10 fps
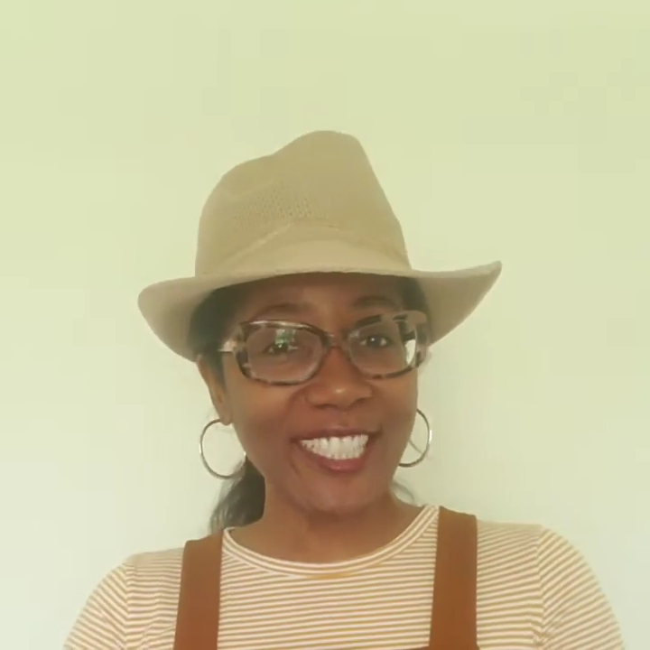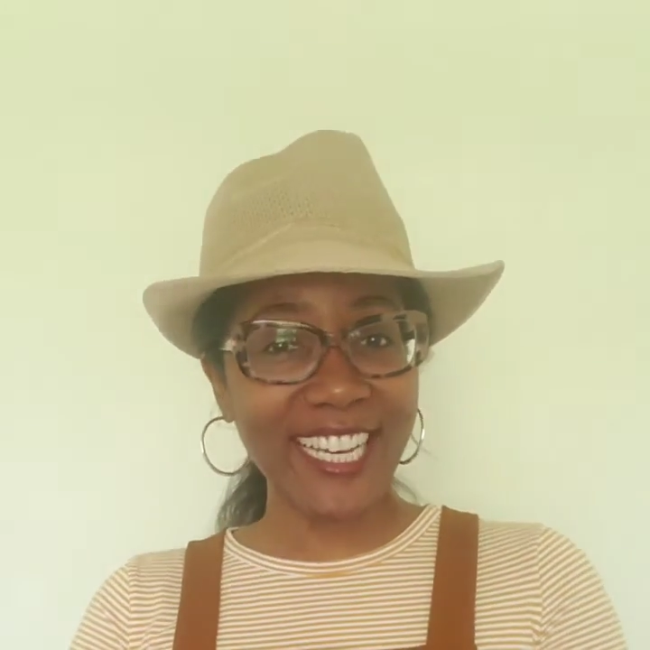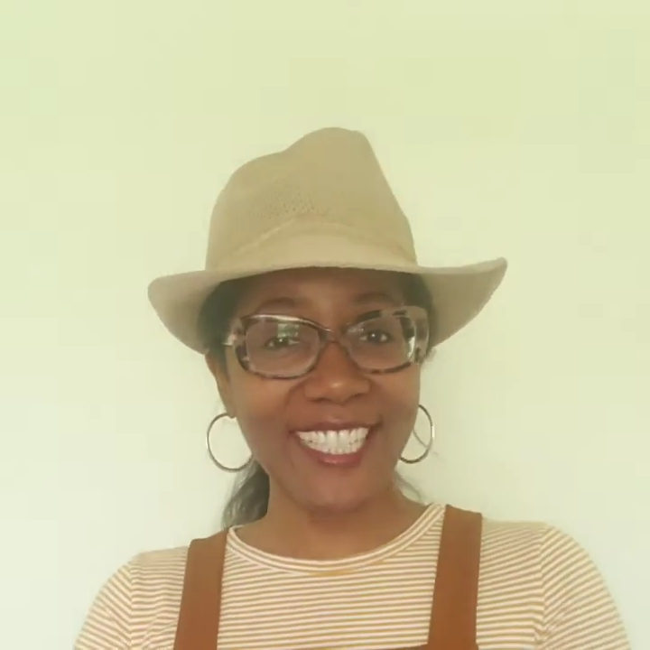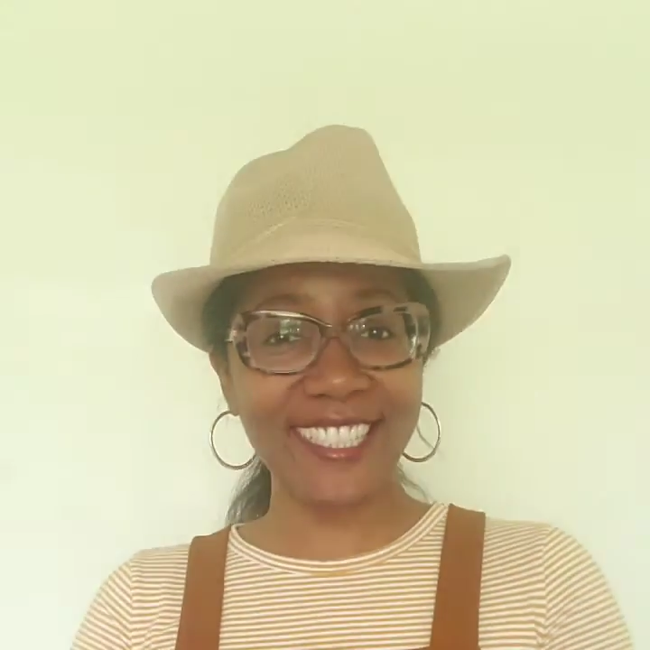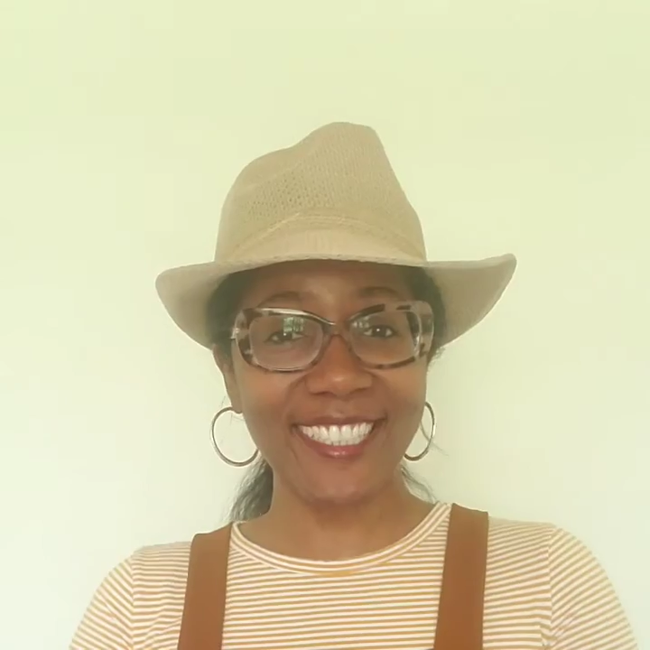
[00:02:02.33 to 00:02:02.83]

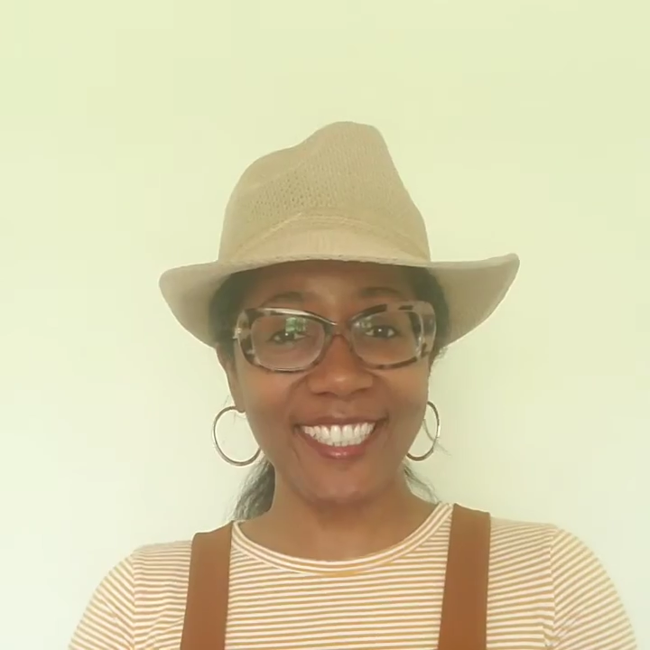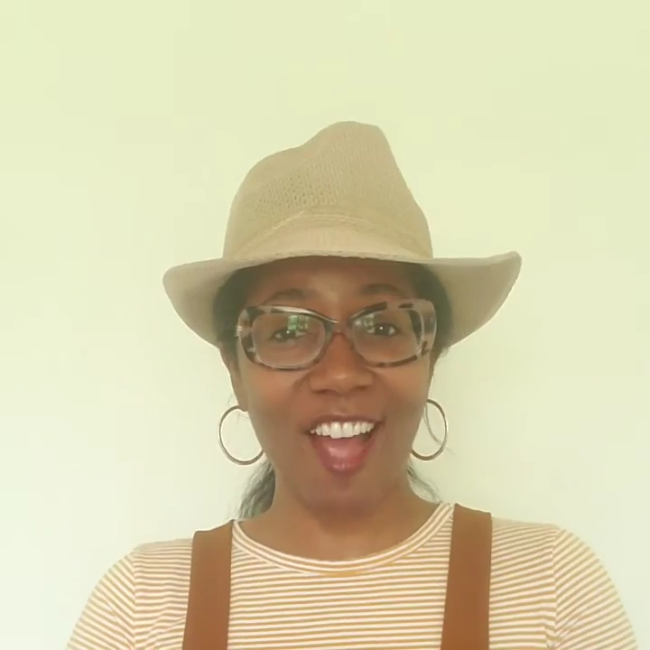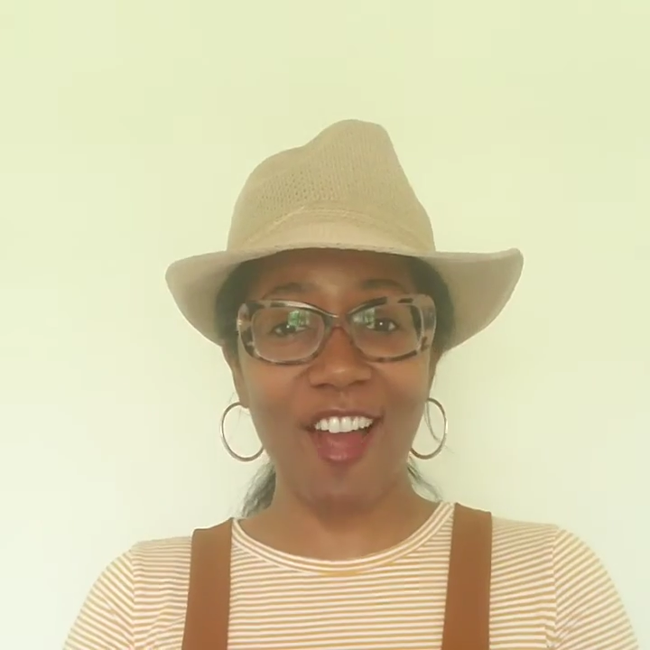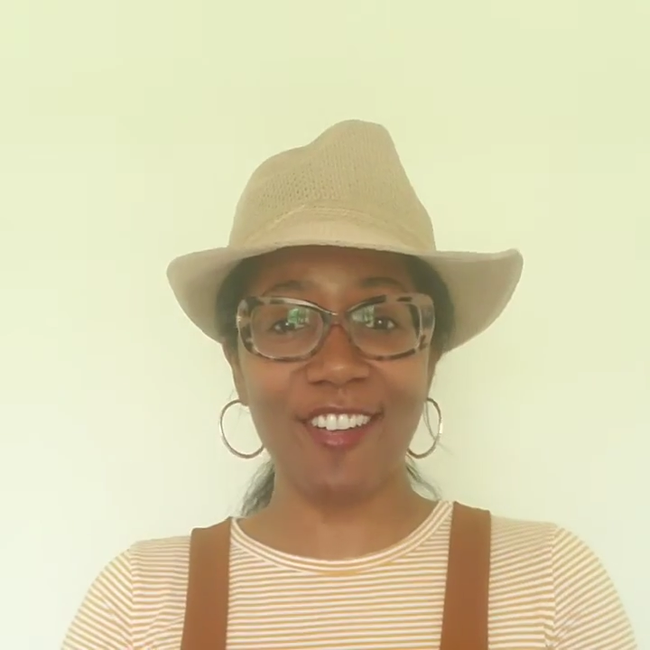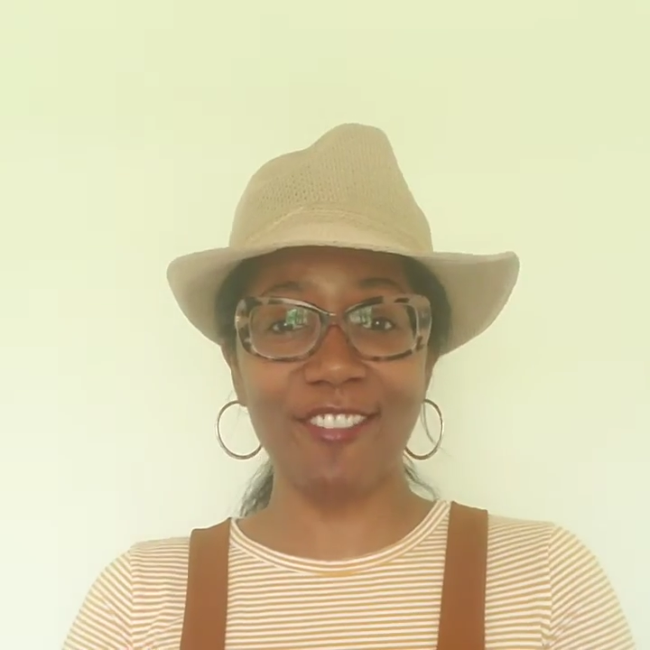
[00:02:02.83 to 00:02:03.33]
lesson
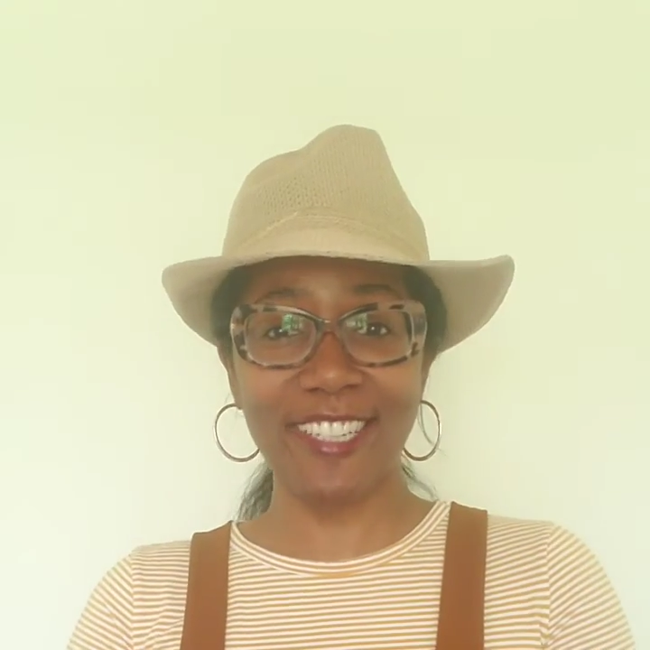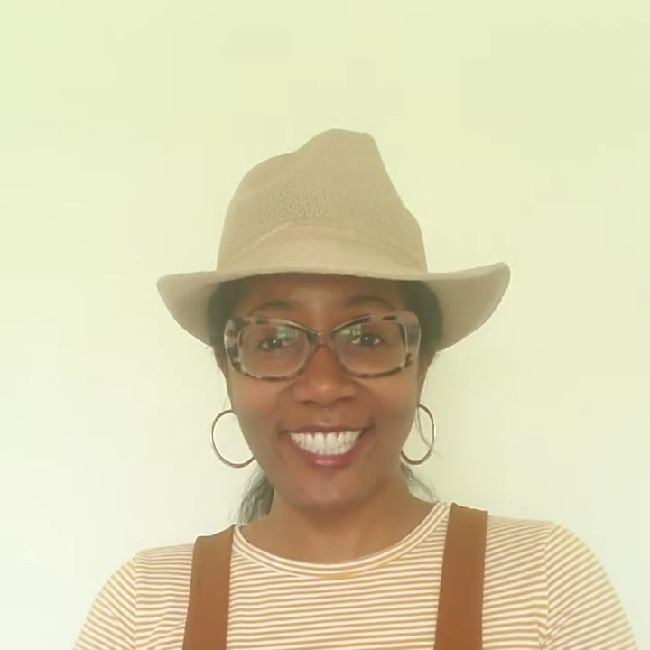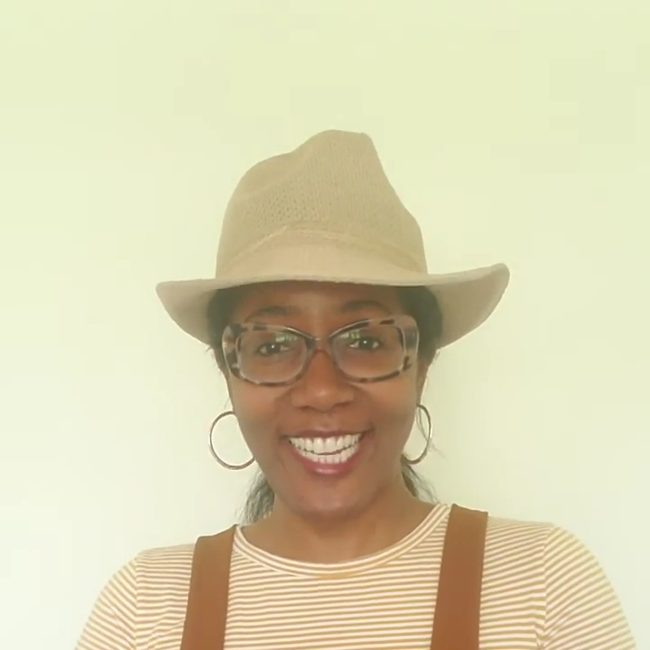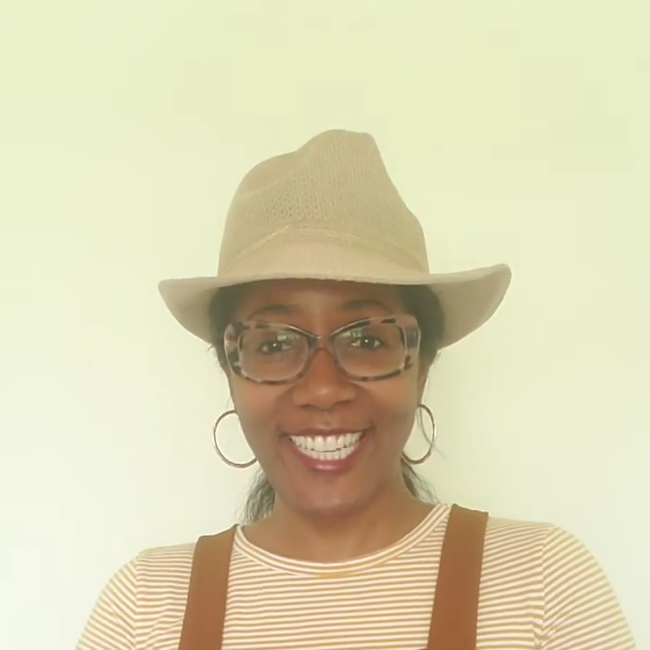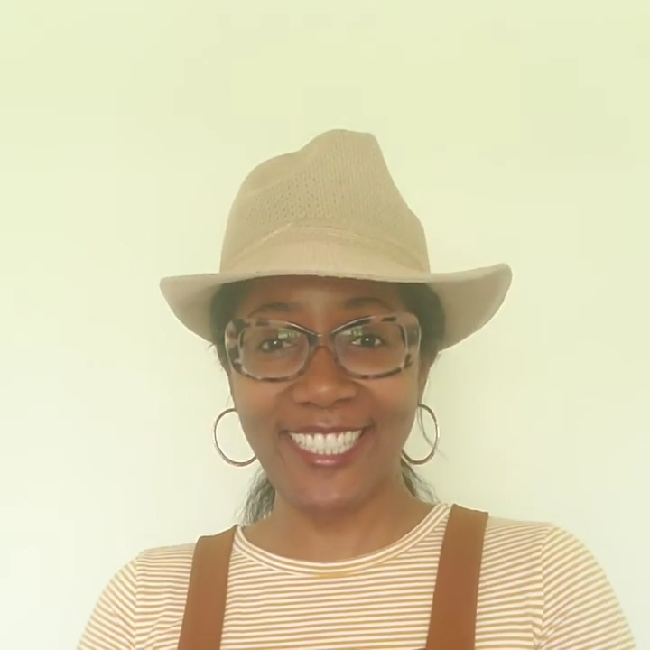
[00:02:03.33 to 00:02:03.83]
on
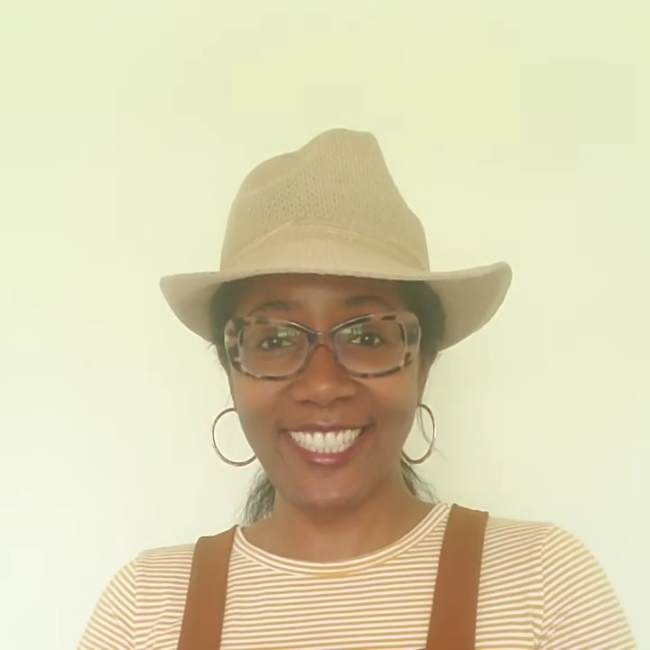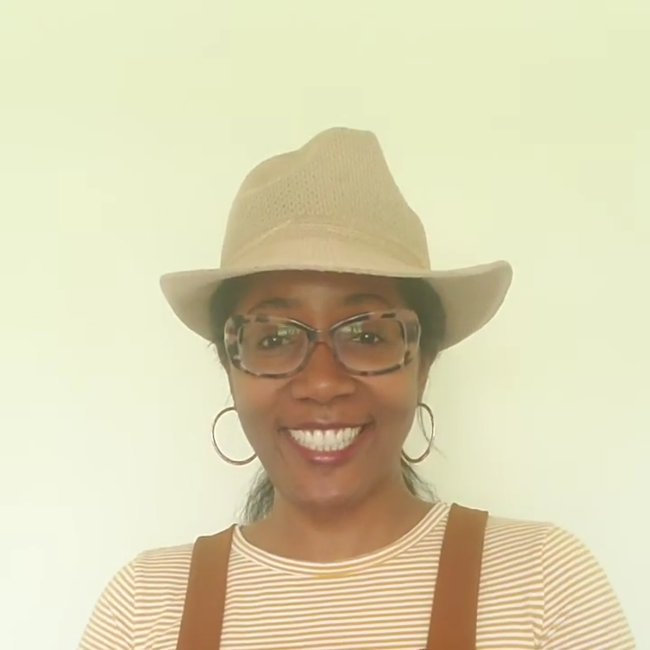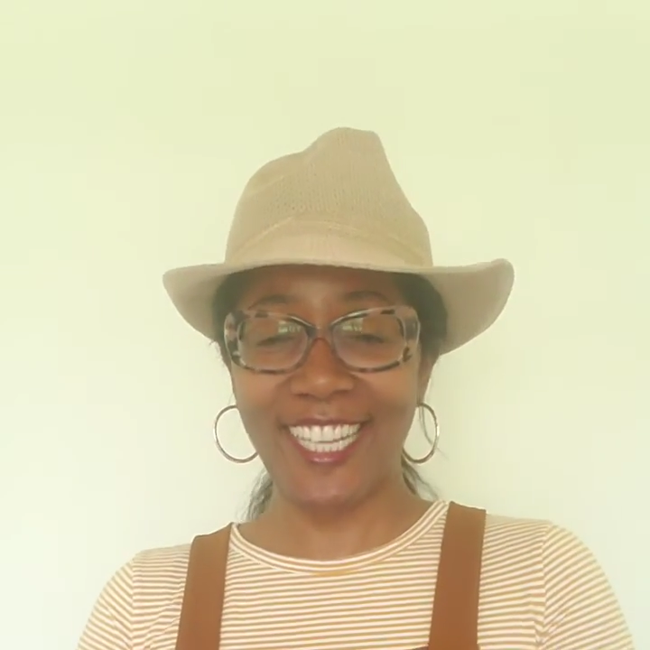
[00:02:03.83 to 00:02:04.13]
greetings.